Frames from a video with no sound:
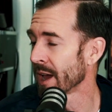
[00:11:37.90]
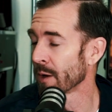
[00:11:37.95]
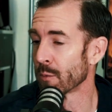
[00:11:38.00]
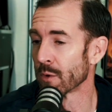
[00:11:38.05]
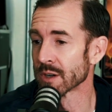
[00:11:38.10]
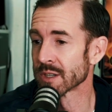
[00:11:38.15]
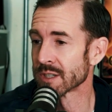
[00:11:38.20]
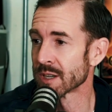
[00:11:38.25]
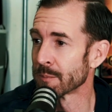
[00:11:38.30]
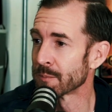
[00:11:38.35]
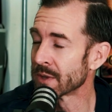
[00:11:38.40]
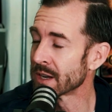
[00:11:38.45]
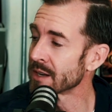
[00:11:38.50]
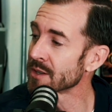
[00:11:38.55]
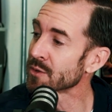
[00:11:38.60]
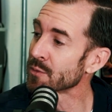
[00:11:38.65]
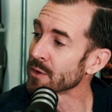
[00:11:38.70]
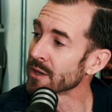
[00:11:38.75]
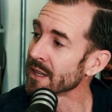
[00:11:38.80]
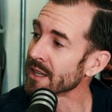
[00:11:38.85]
And where something
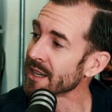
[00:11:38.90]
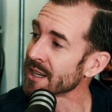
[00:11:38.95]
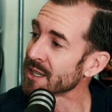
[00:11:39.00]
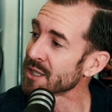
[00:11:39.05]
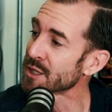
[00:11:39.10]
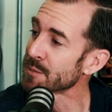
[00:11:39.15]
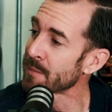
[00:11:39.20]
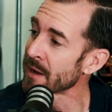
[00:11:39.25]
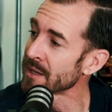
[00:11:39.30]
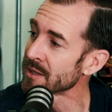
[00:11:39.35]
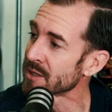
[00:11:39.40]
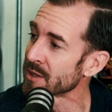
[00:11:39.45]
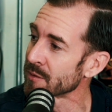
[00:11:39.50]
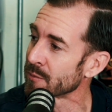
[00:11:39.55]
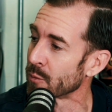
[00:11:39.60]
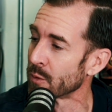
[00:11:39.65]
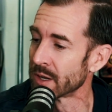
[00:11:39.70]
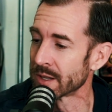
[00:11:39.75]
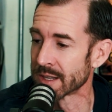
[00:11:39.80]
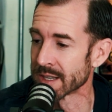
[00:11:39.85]
is really
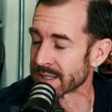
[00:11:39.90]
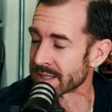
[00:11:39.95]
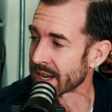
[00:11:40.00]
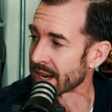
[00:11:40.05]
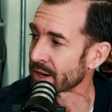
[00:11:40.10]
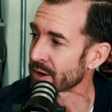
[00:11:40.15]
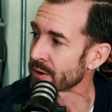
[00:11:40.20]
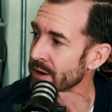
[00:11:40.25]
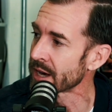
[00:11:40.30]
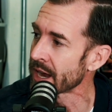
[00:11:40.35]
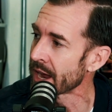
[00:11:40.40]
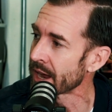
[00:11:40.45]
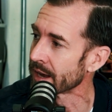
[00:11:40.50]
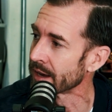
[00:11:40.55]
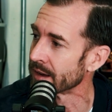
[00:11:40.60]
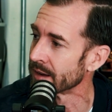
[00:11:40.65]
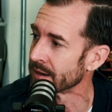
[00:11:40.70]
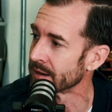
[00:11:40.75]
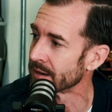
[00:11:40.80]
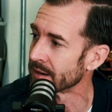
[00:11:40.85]
expensive, what does that
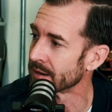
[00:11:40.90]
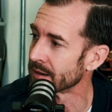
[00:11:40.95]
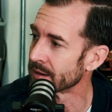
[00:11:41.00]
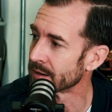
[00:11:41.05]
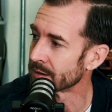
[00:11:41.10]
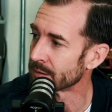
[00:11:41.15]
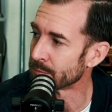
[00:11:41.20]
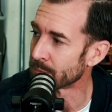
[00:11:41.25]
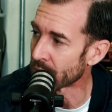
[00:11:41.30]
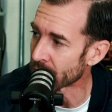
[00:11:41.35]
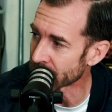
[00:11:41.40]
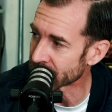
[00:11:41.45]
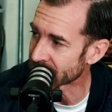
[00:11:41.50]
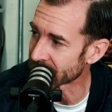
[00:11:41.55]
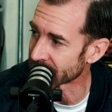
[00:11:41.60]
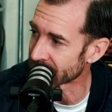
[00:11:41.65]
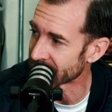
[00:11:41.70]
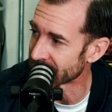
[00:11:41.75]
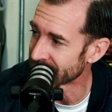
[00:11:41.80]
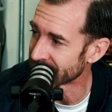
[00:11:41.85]
create? Margin.